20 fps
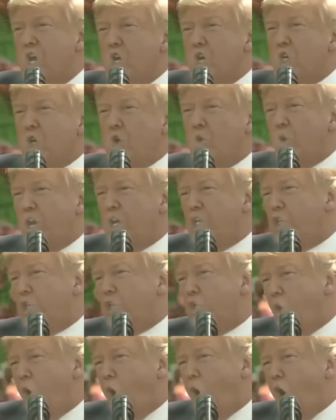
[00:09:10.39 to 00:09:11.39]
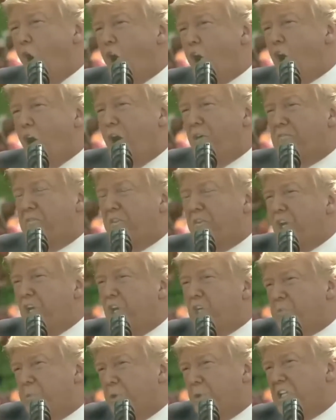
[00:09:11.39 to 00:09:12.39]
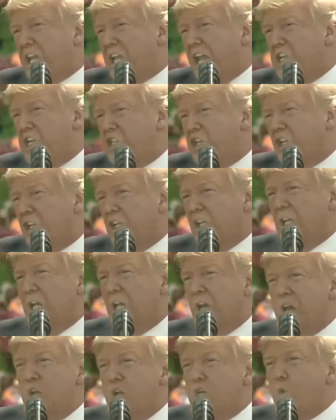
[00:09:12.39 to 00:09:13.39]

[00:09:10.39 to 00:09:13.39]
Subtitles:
to reach toward our fullest potential, to